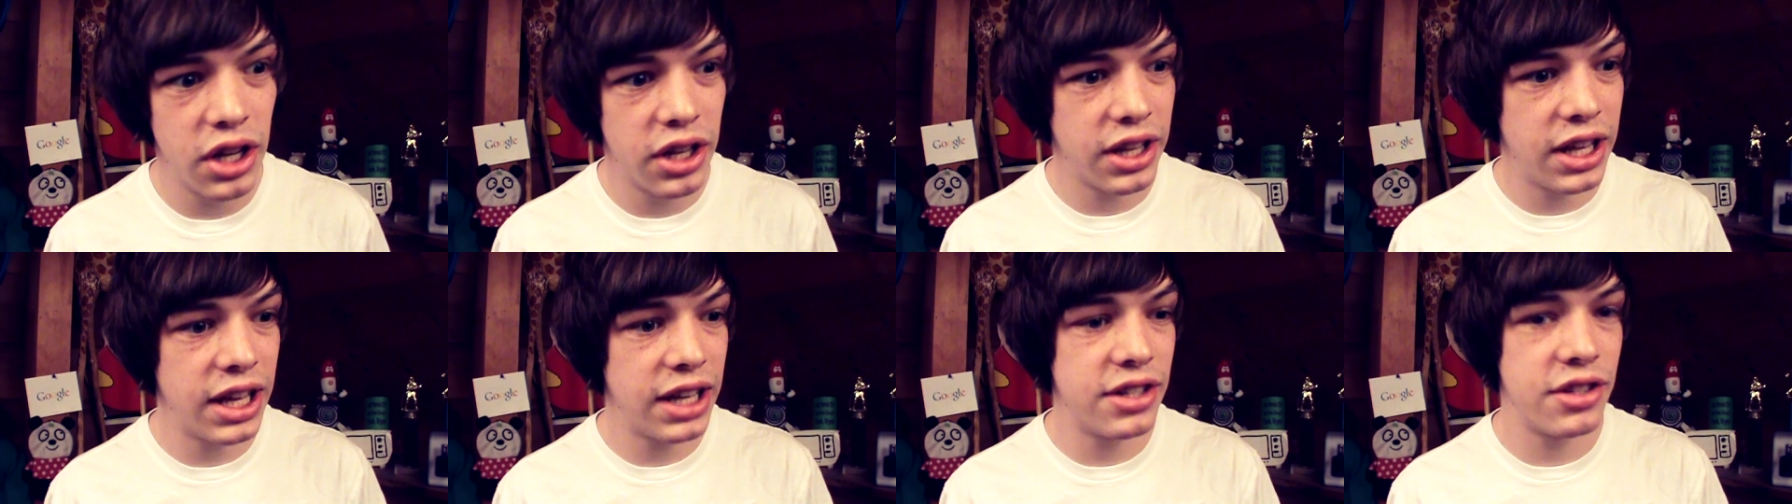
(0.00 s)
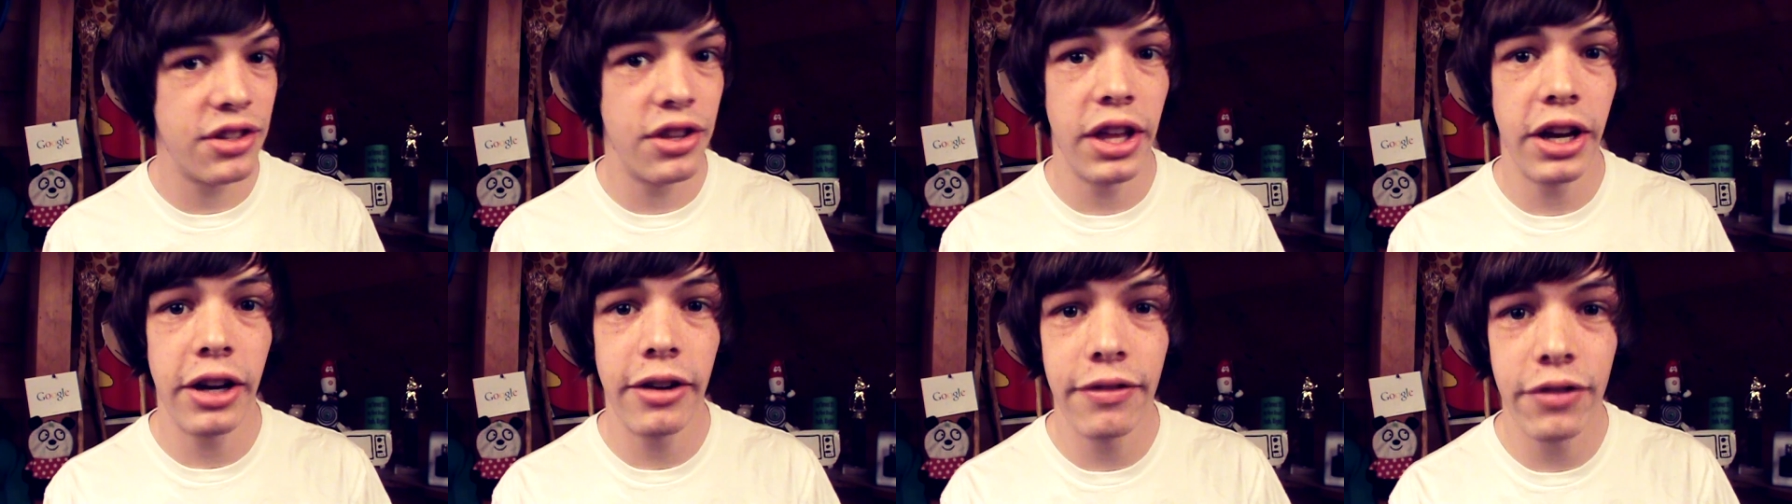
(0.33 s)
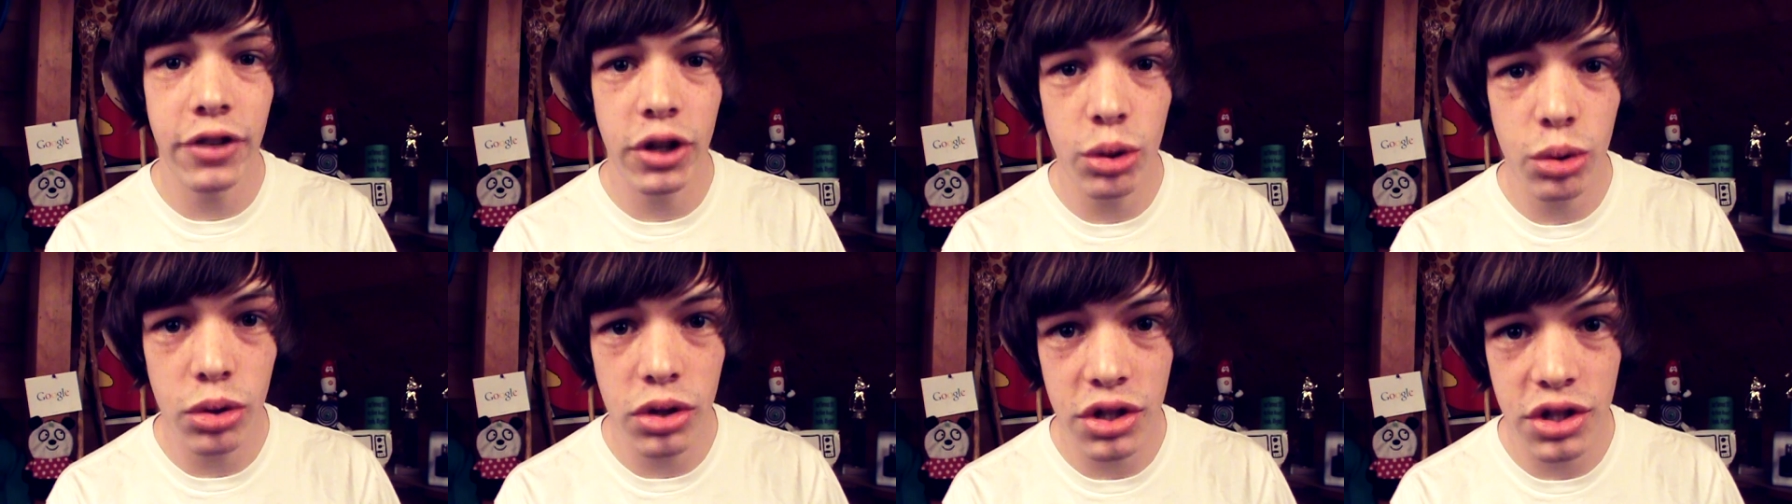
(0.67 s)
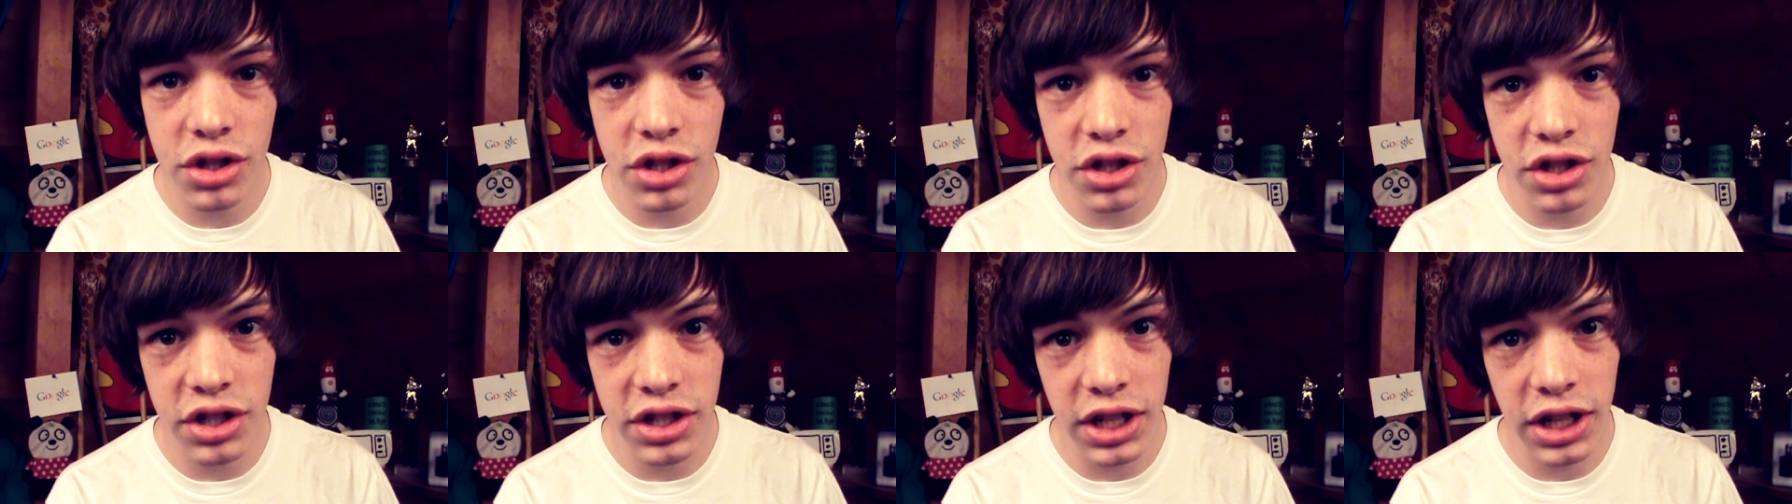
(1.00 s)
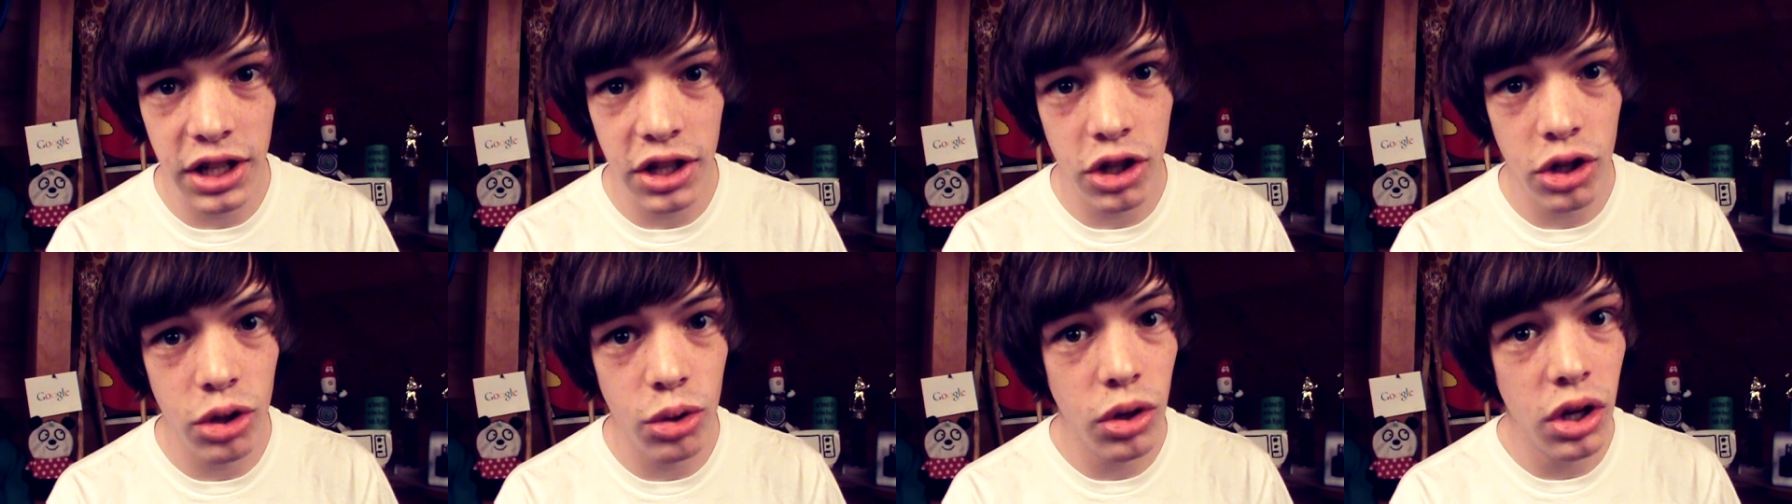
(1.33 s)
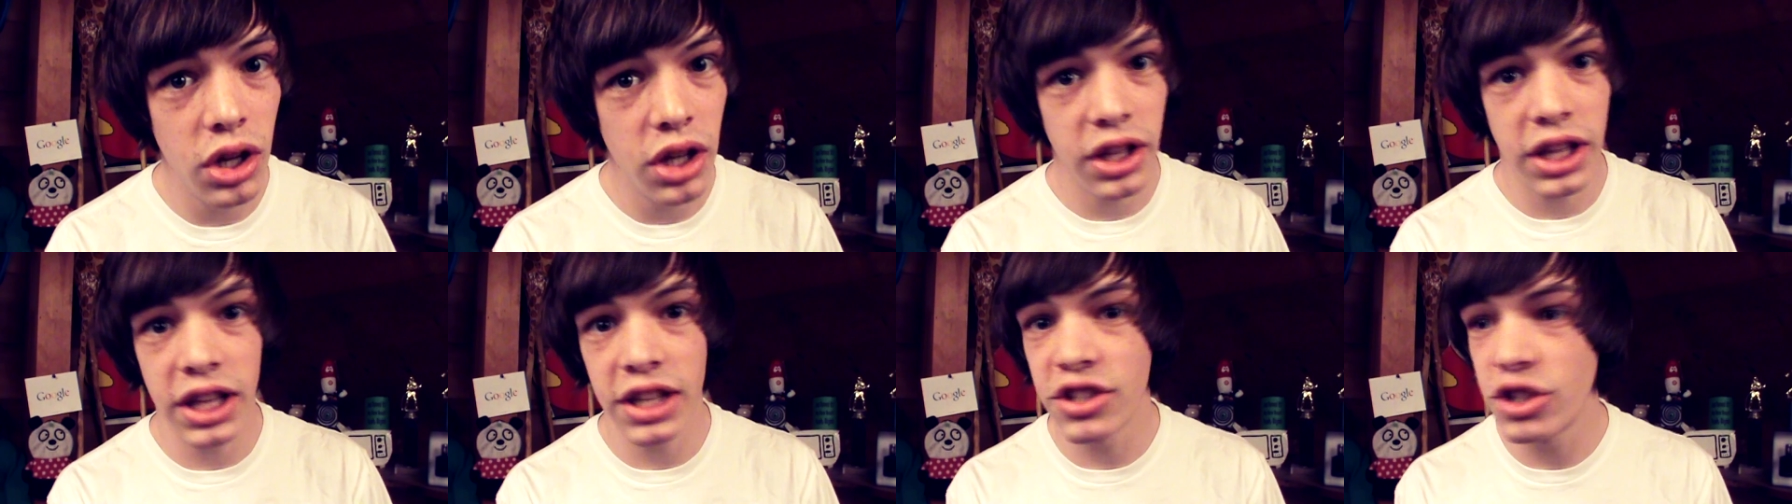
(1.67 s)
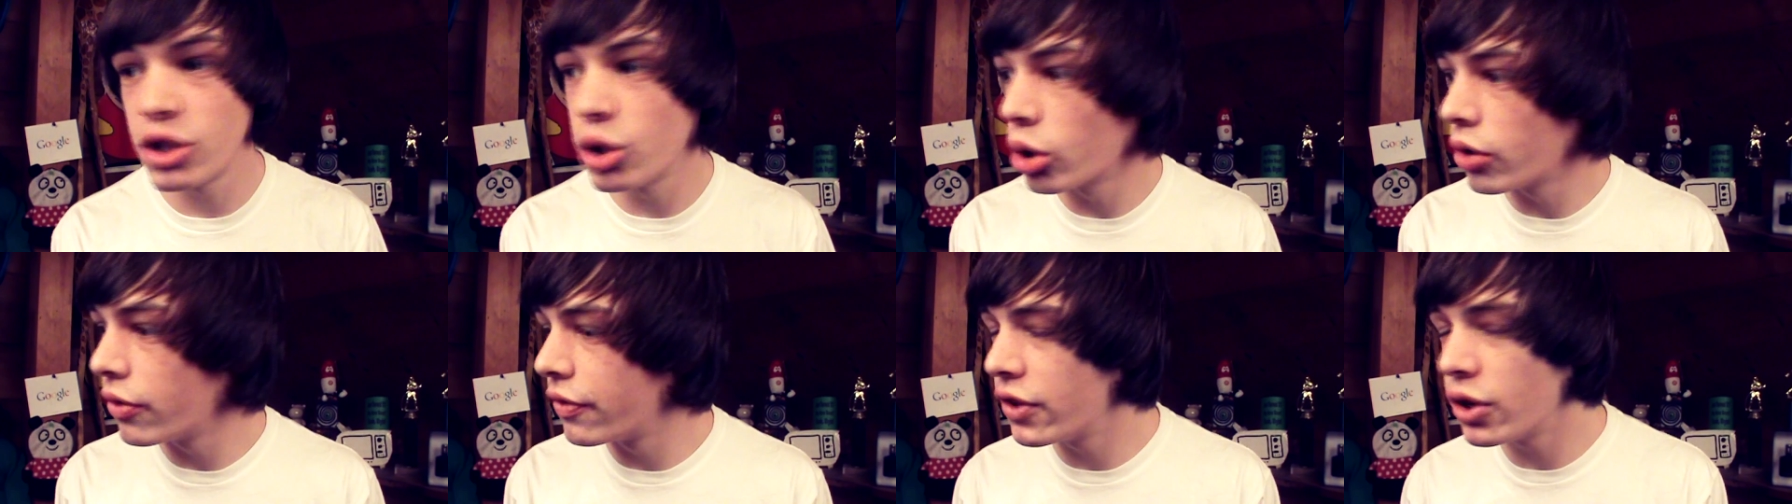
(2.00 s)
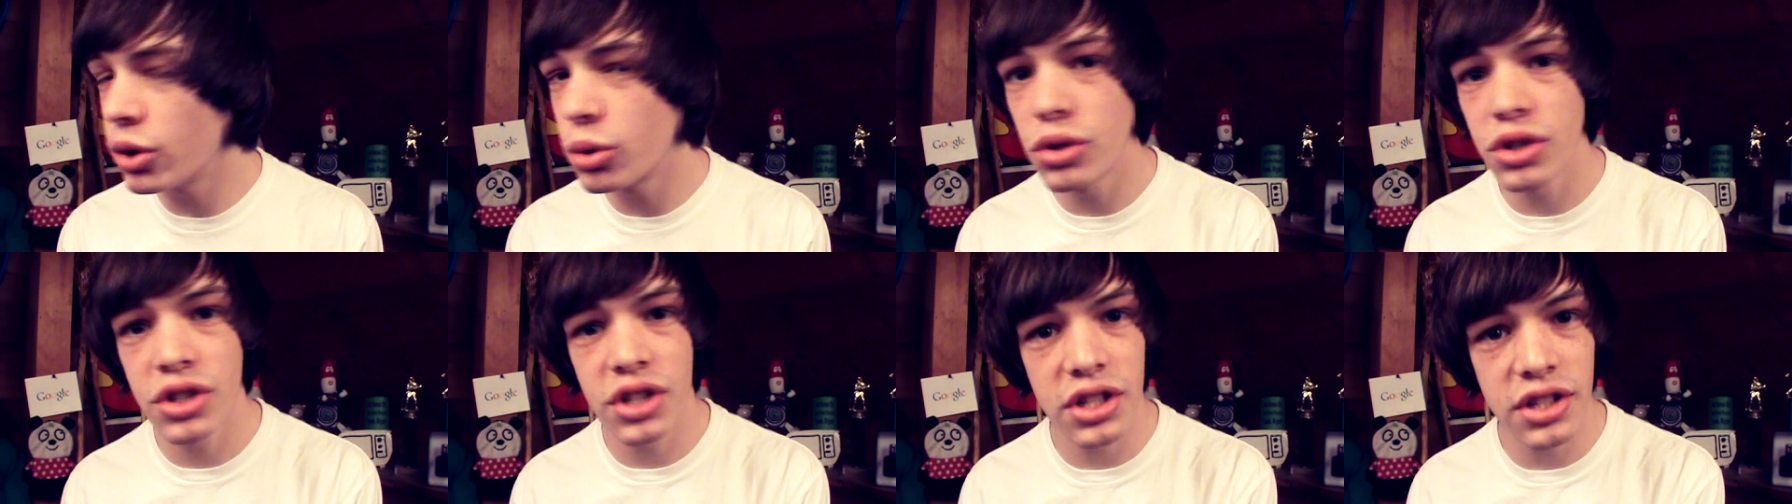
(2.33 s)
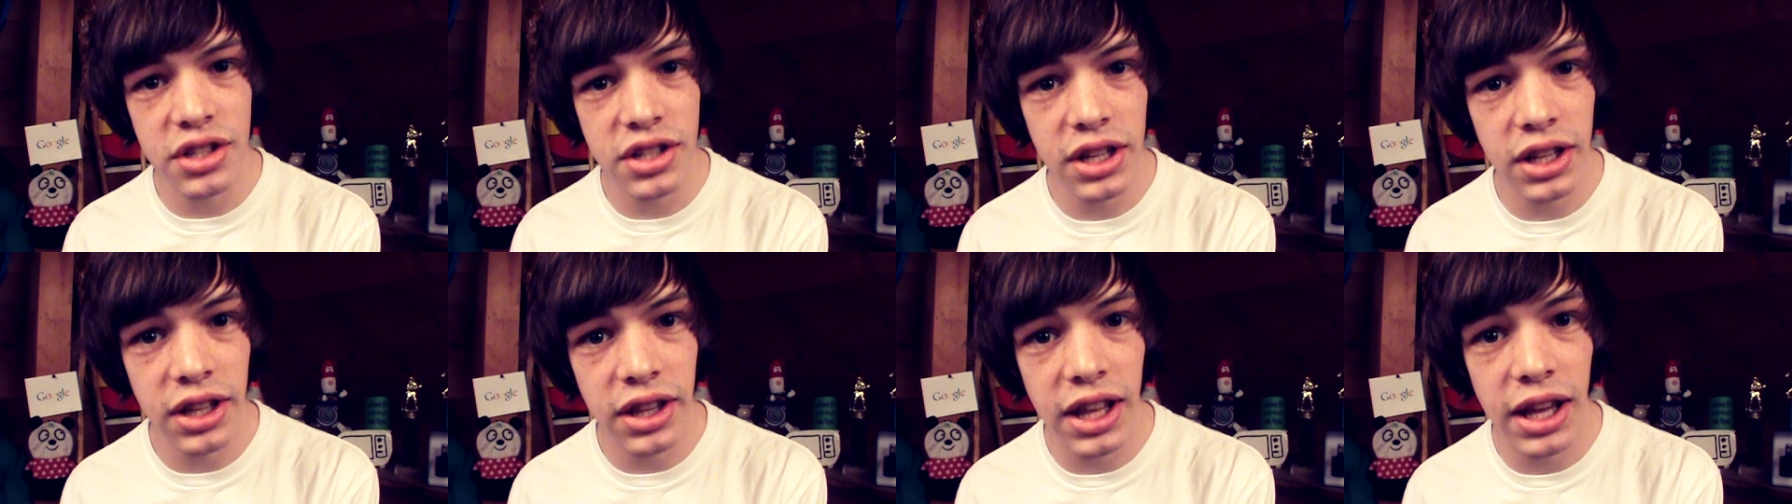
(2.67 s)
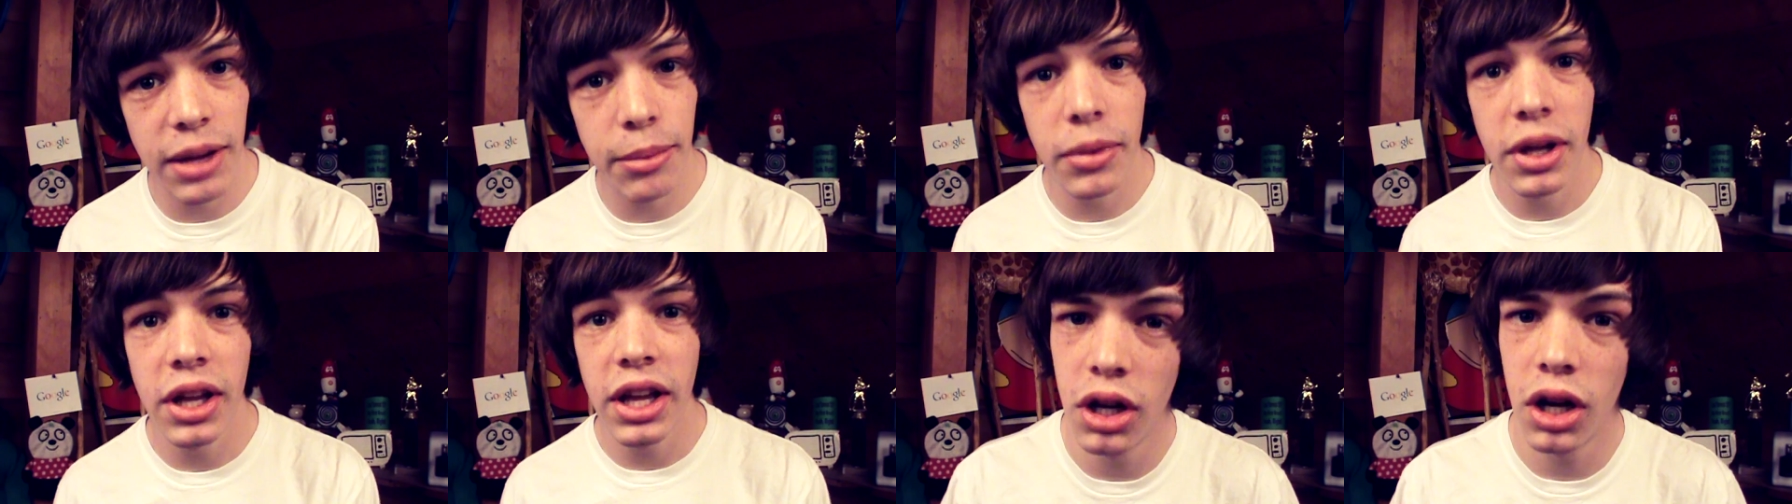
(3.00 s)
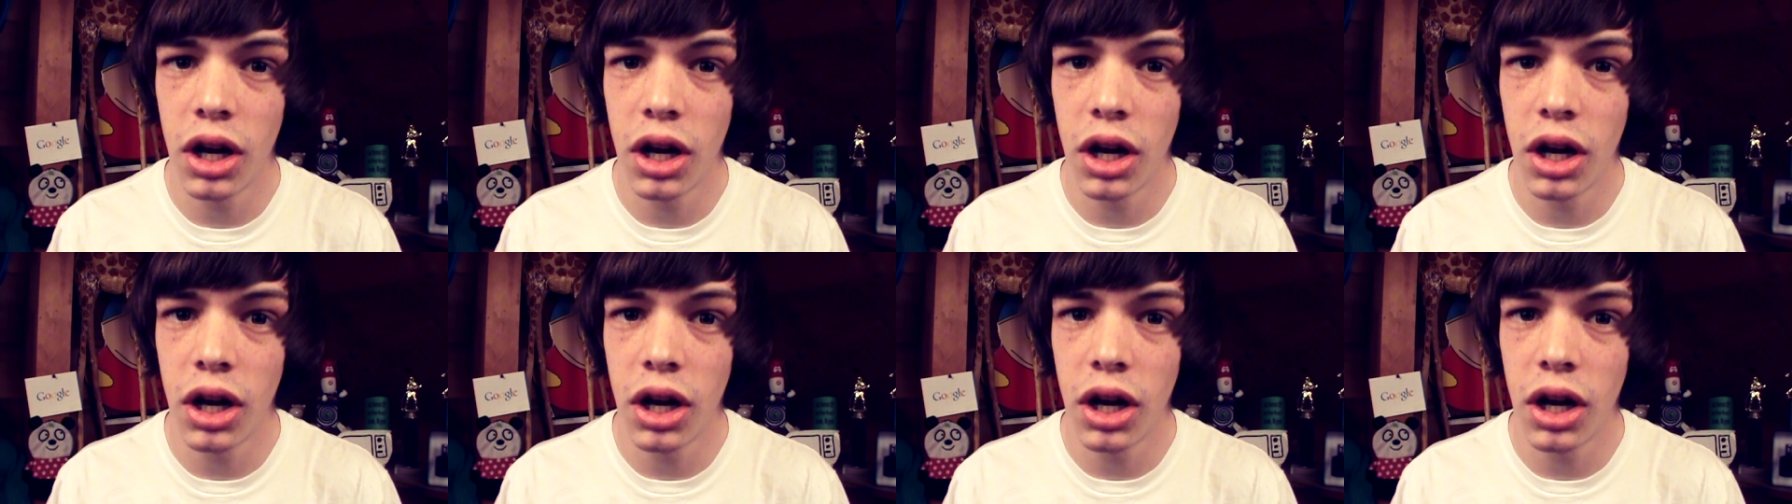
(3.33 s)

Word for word: gets their viewers to see you, gets your viewers to see them.